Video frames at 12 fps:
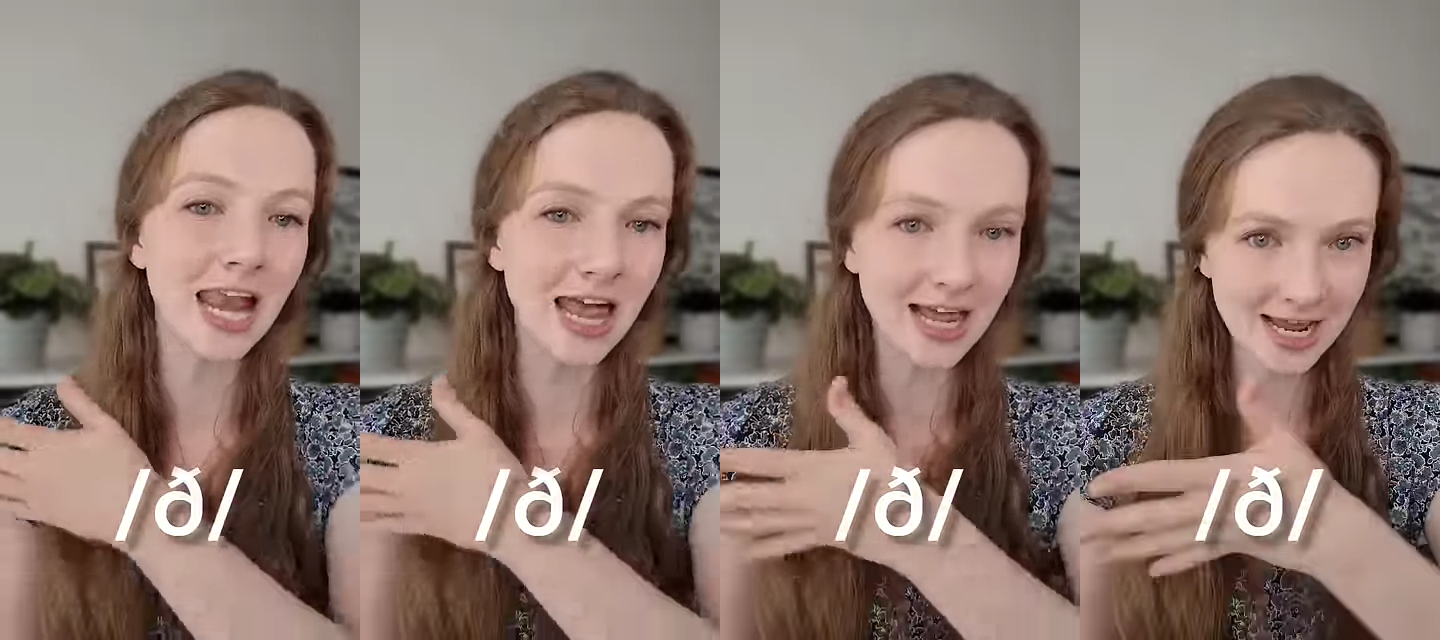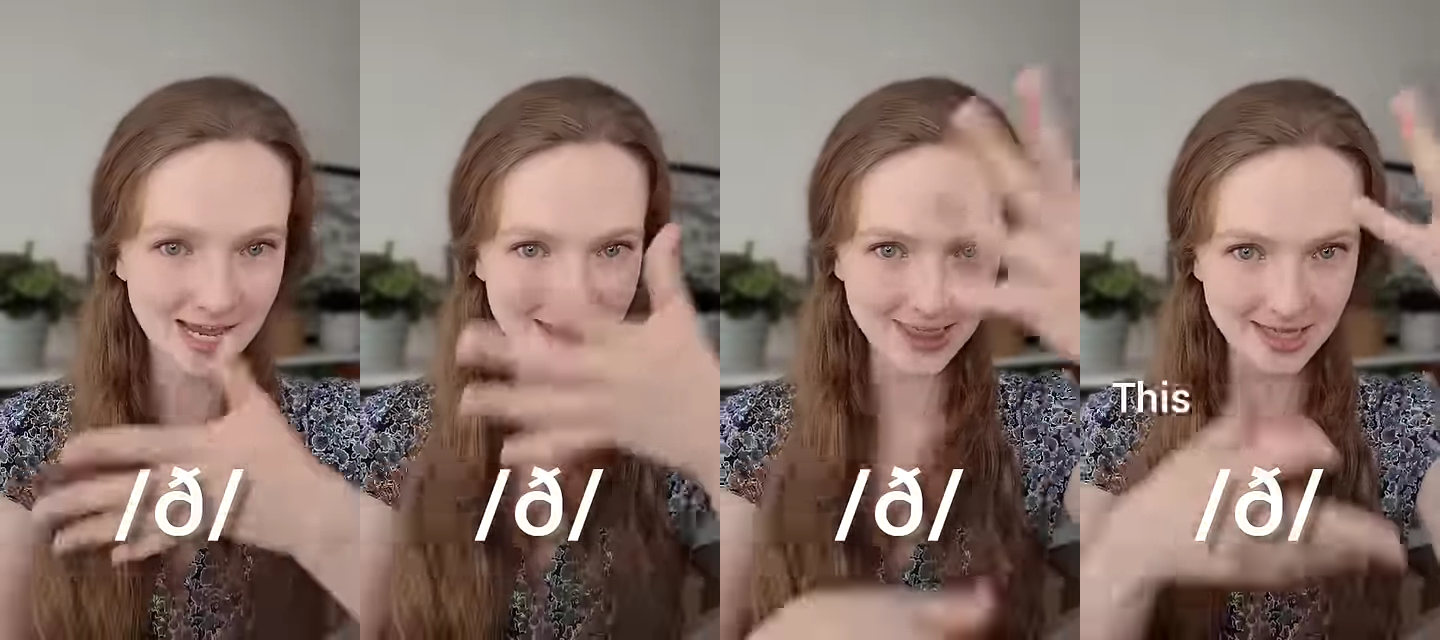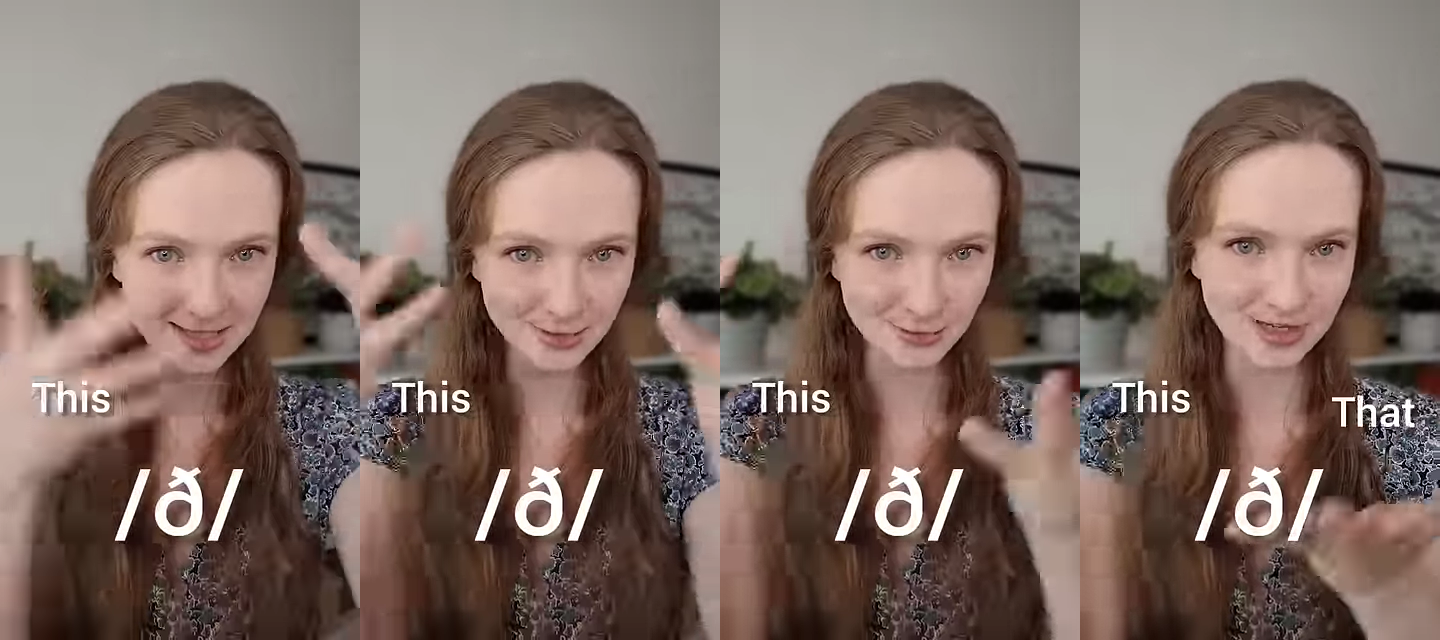like in
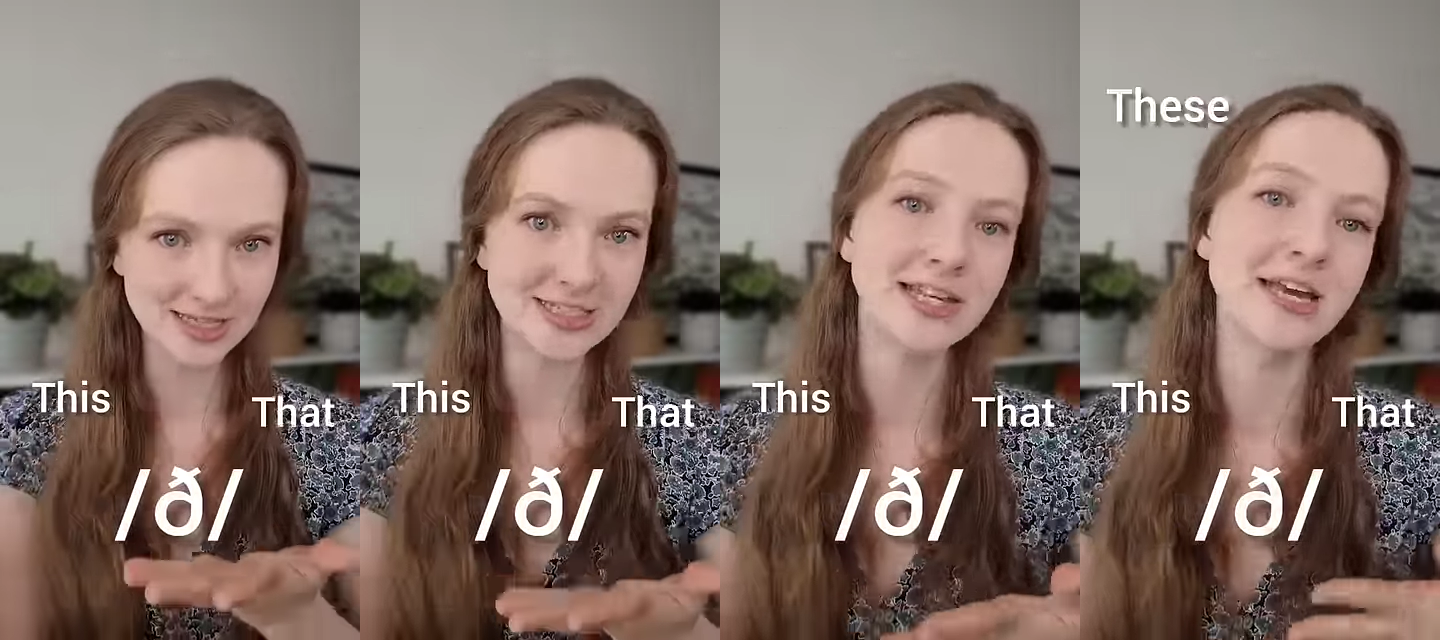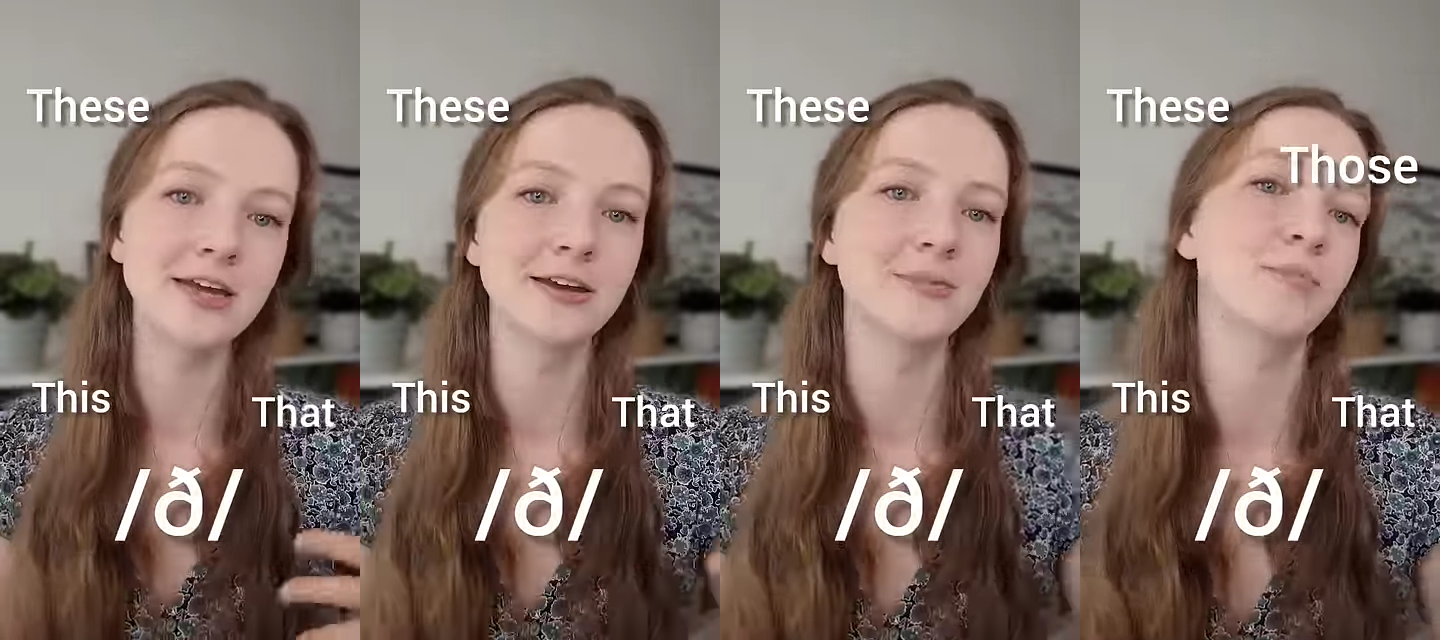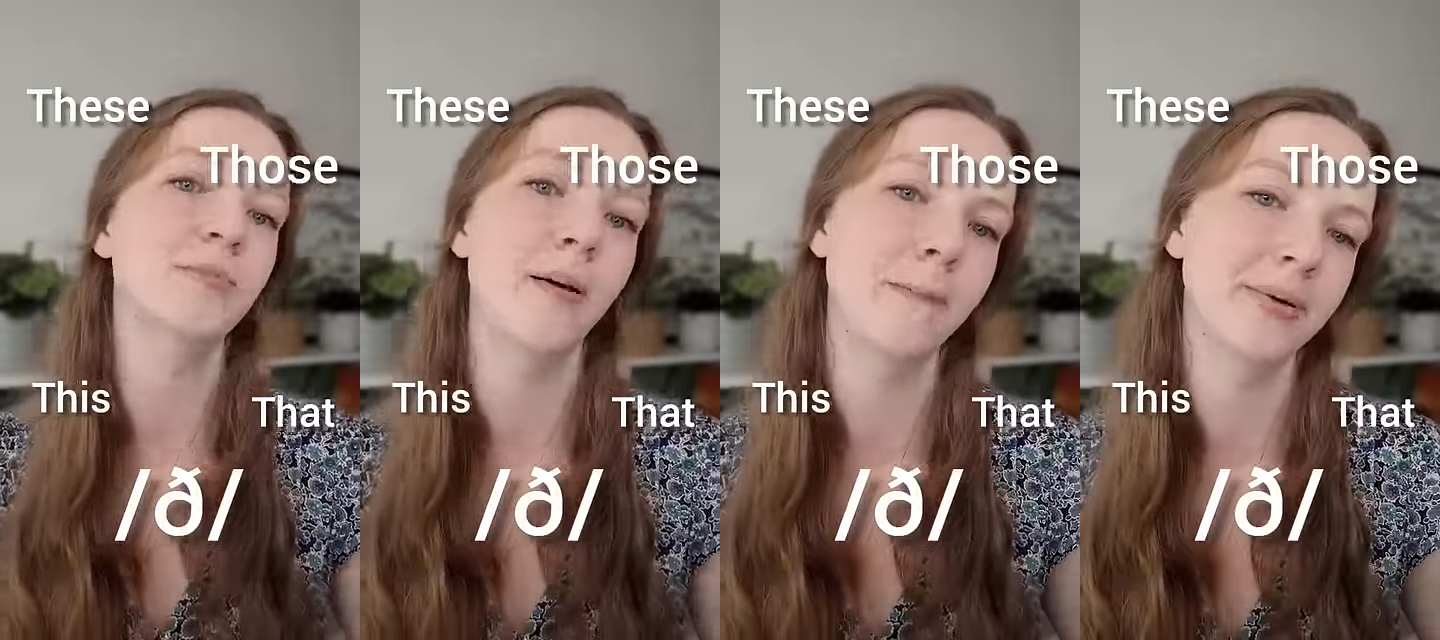these words
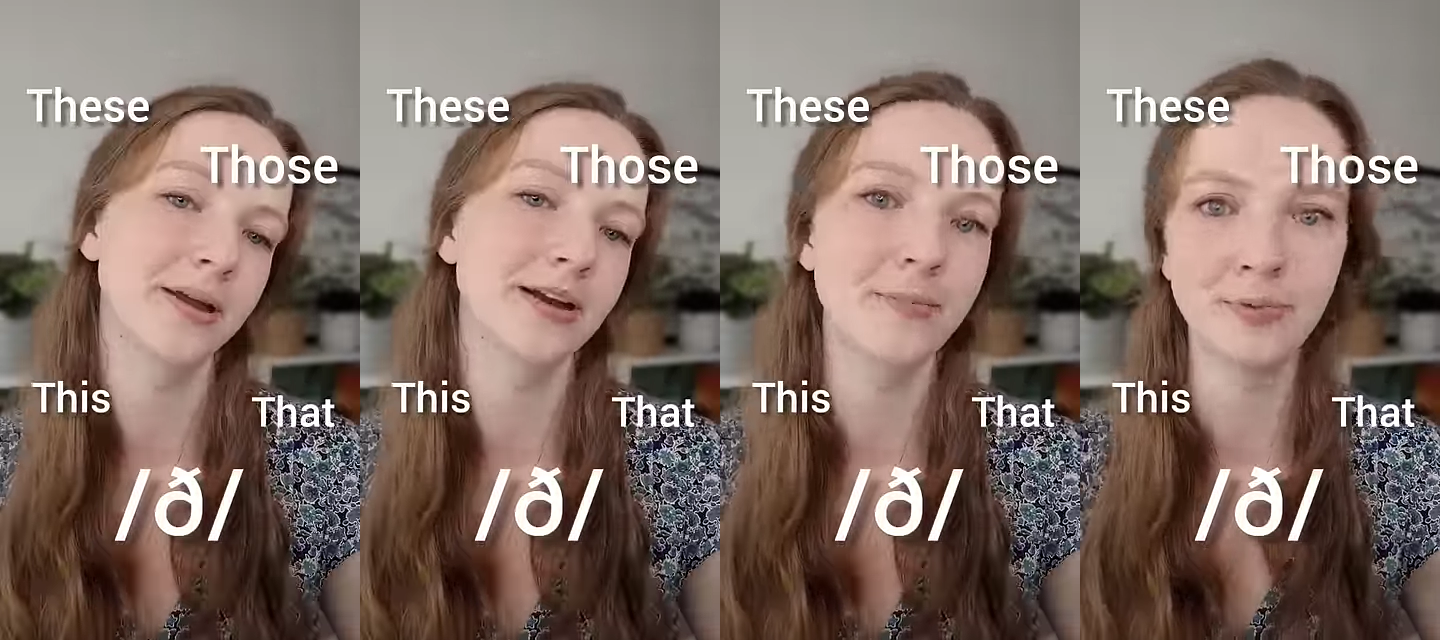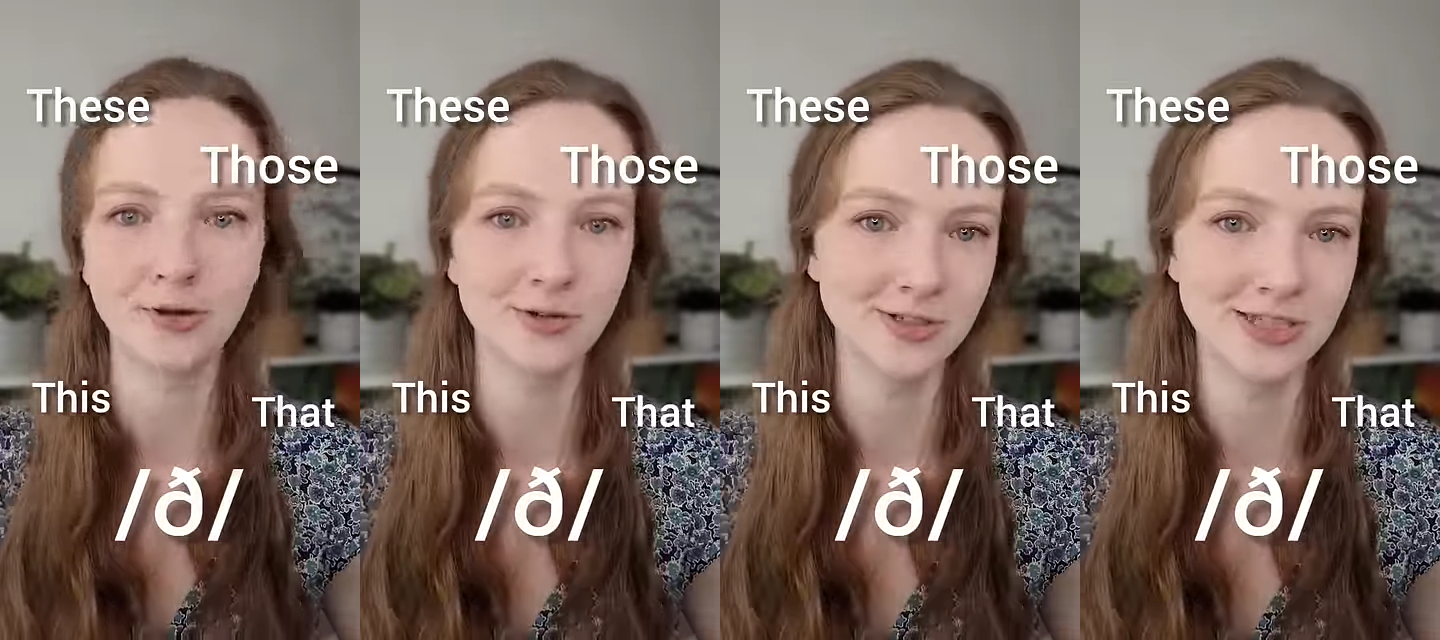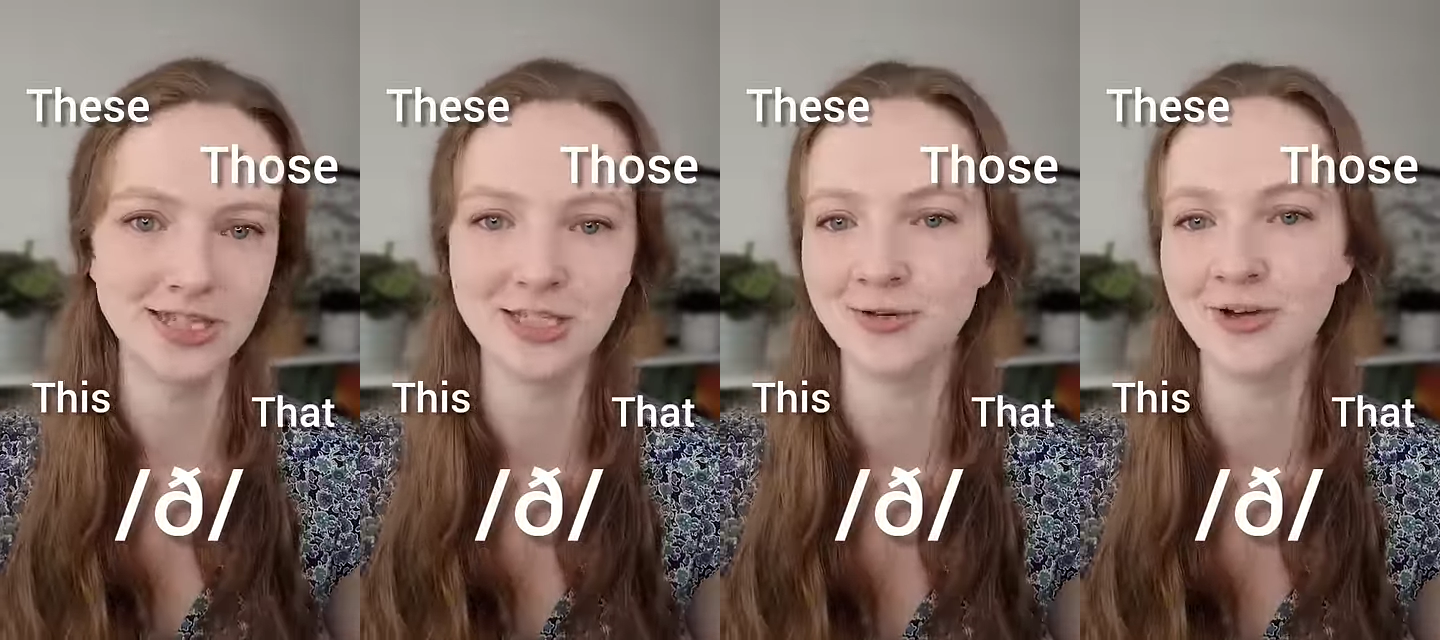here popping up across
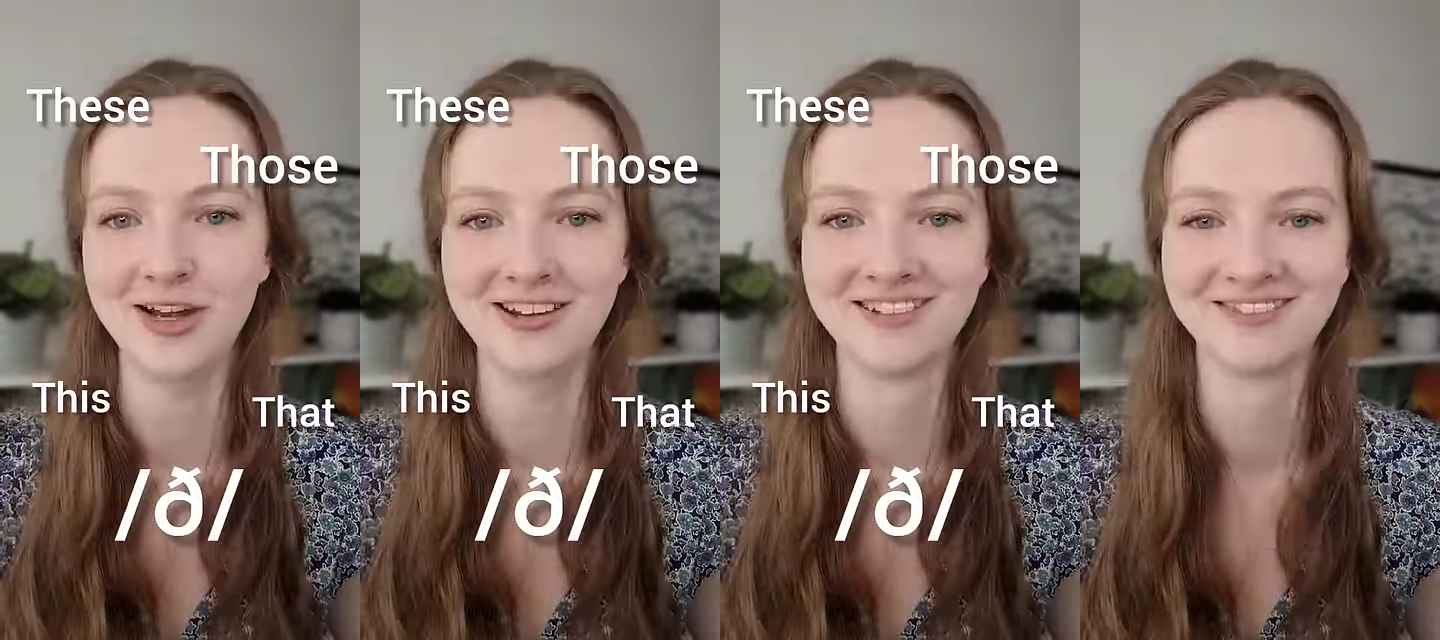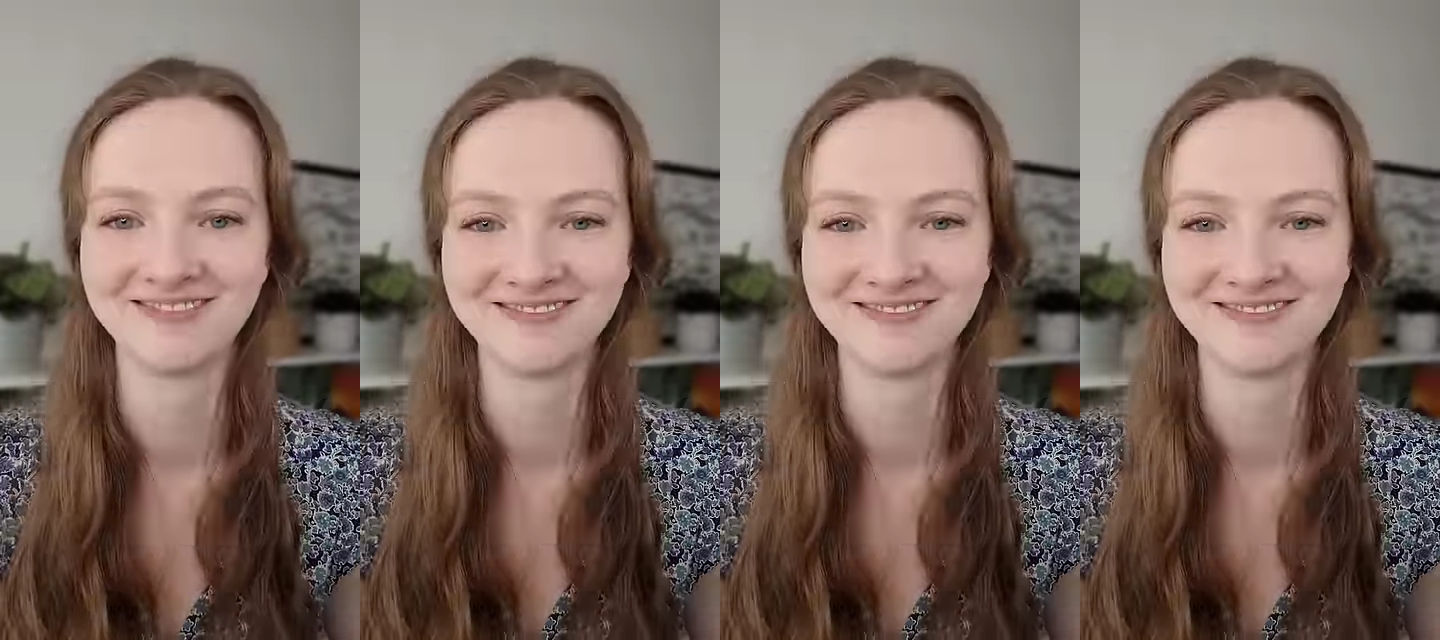the screen.